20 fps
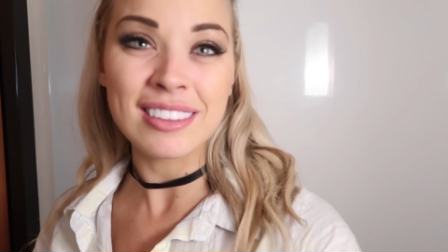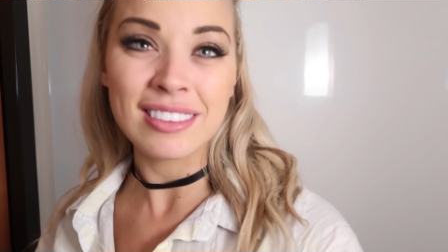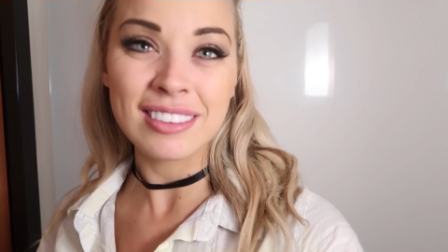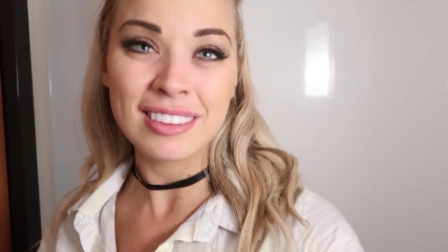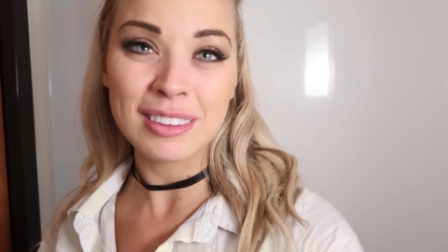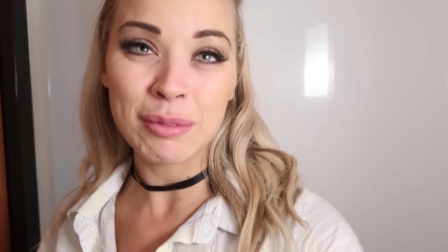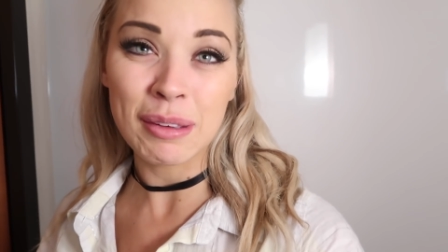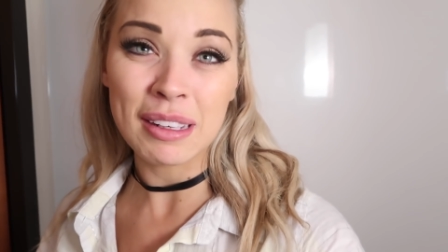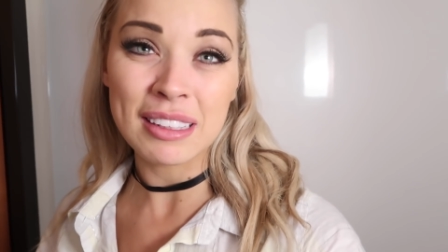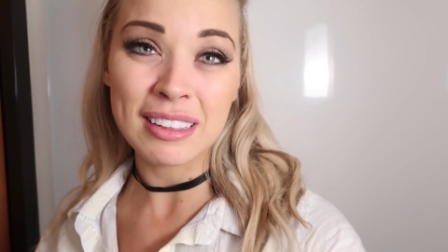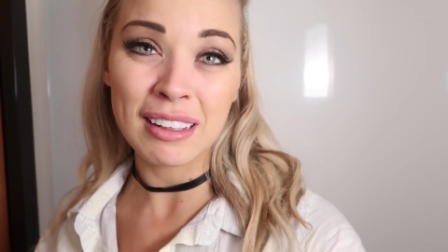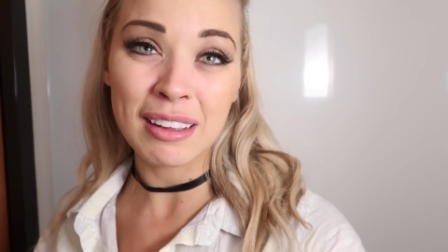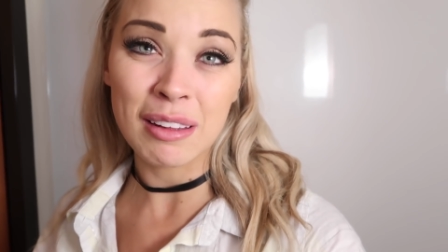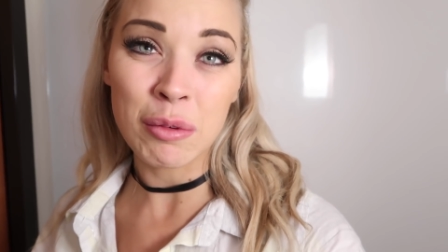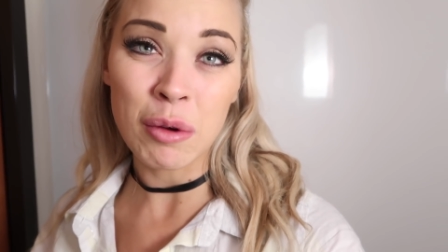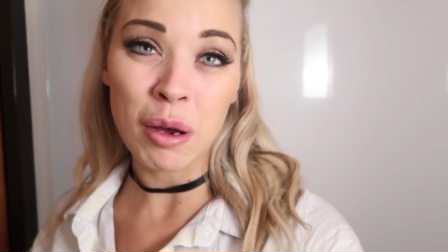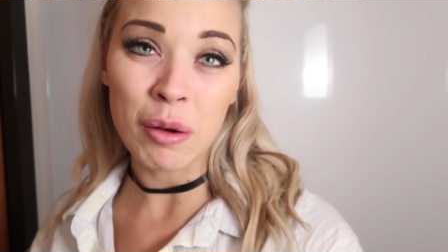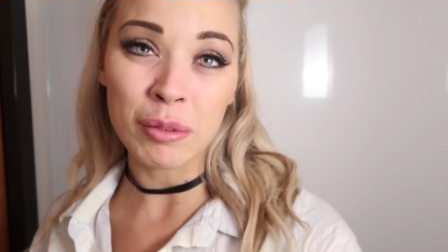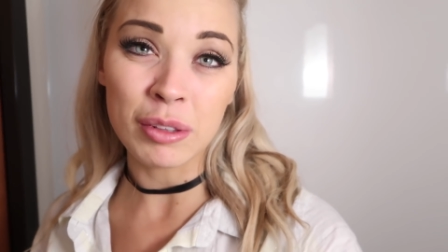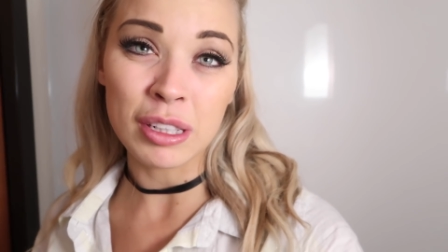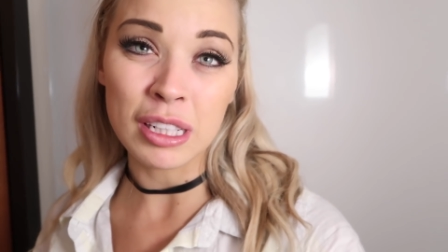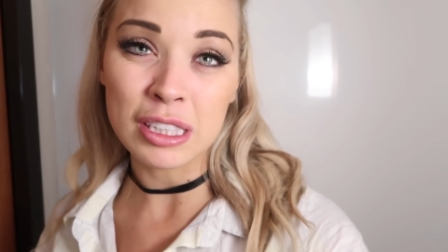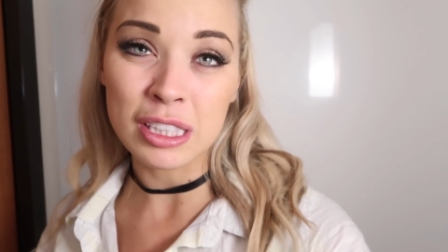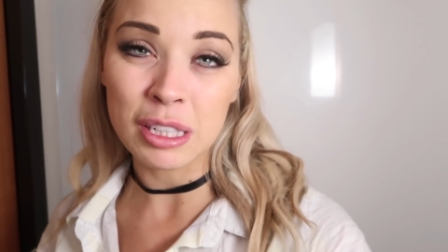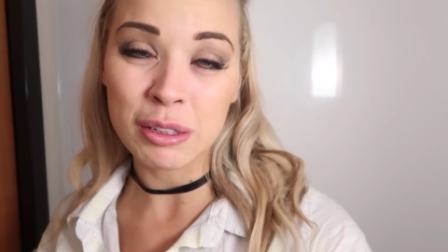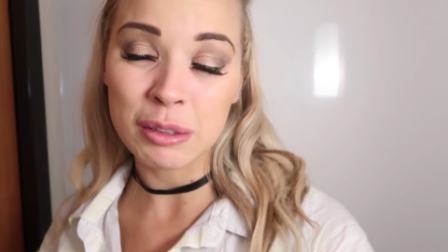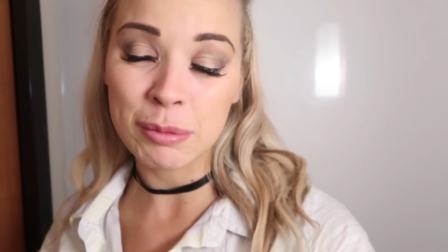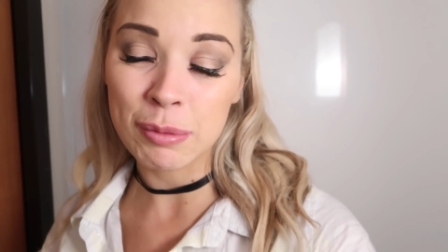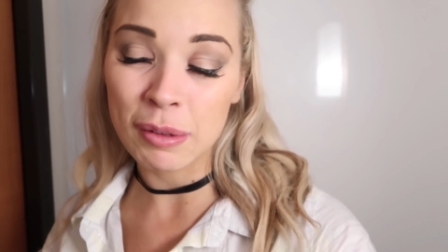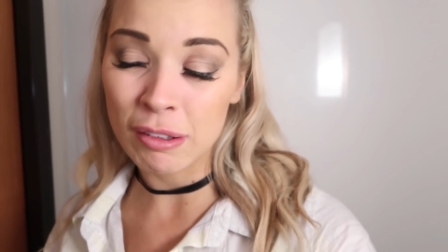That's basically what I'm going to do.
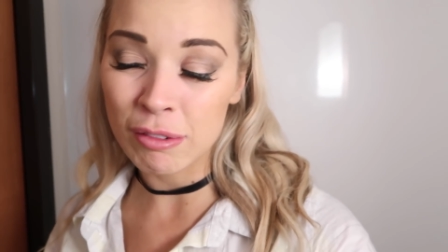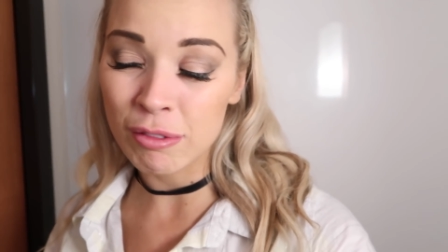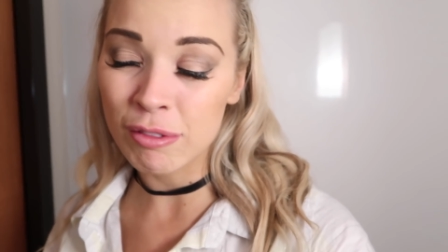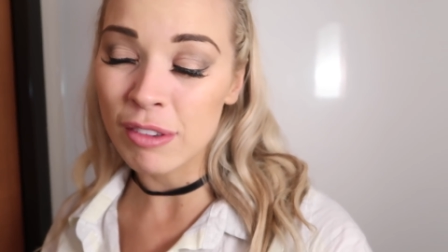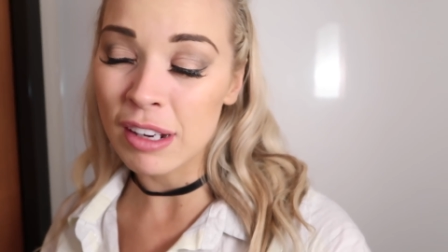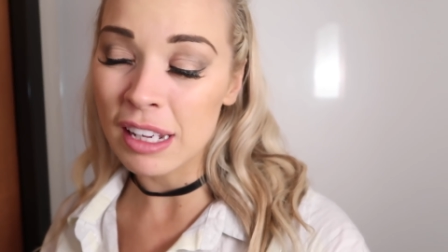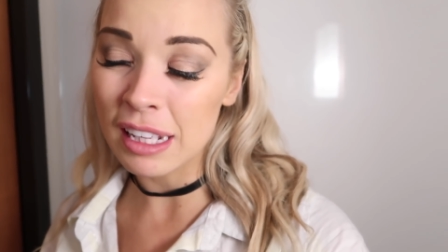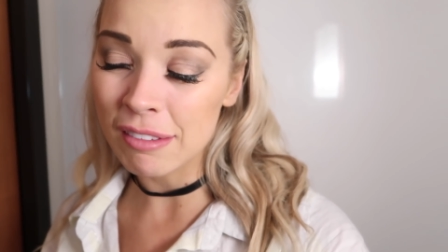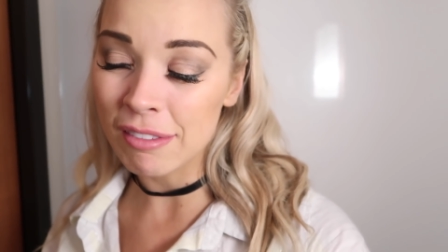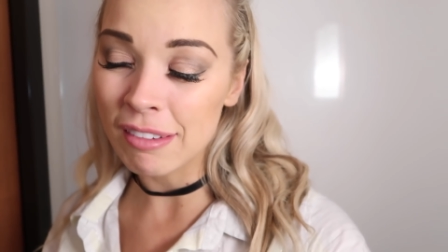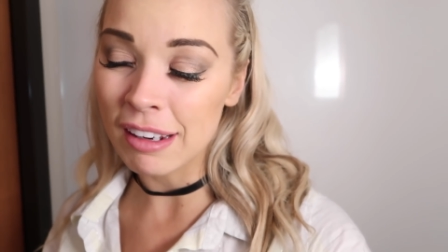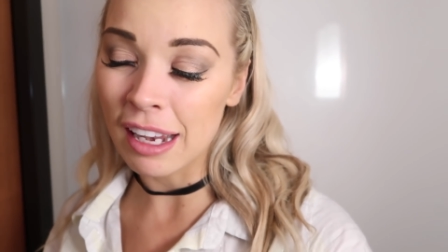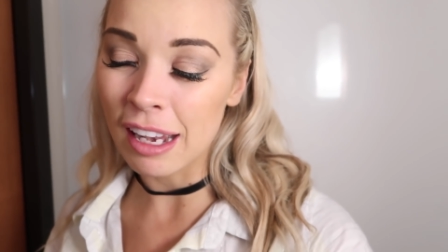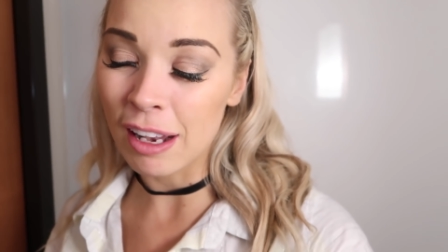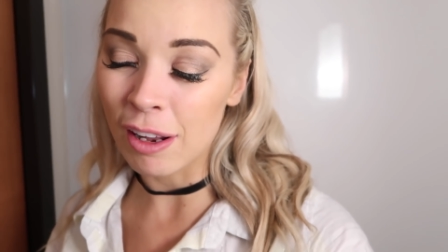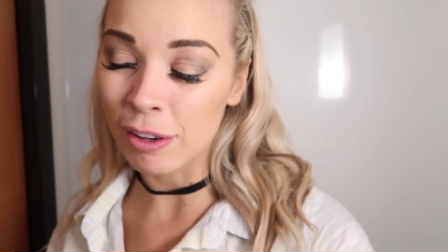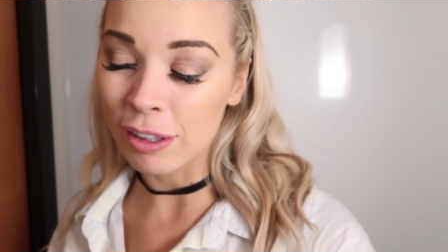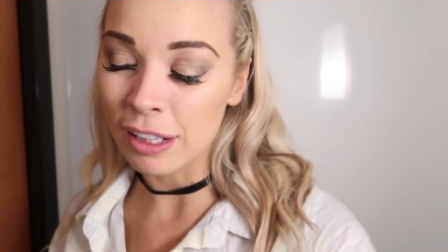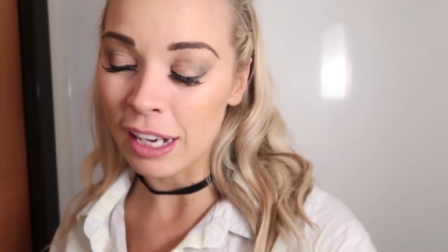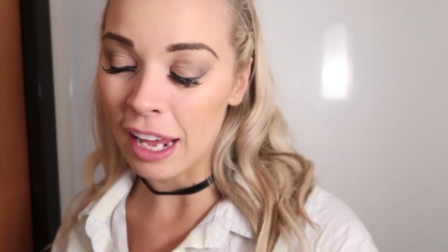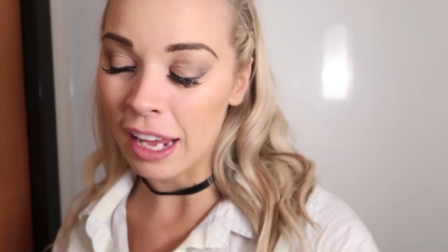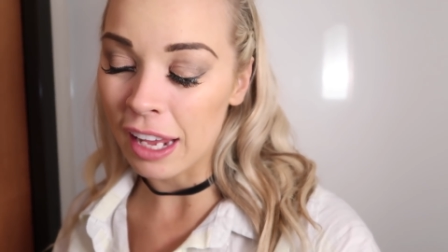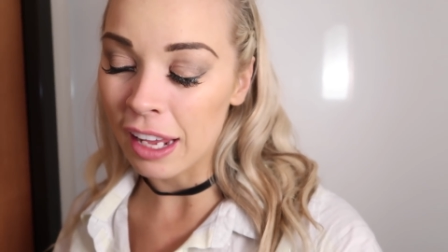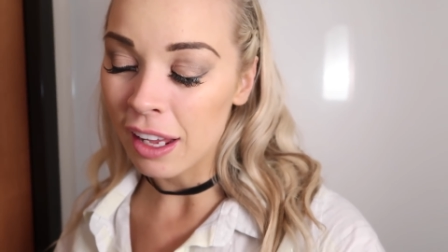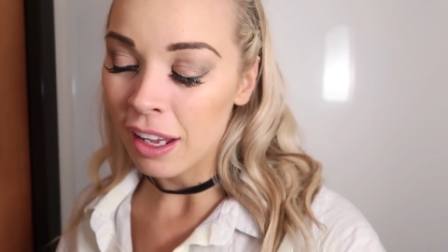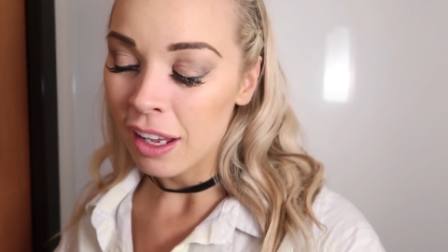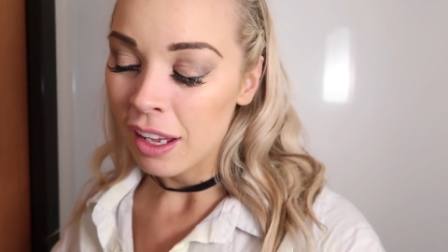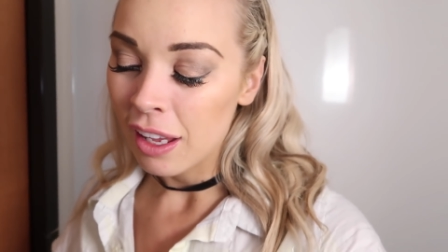It's been a really, really long night.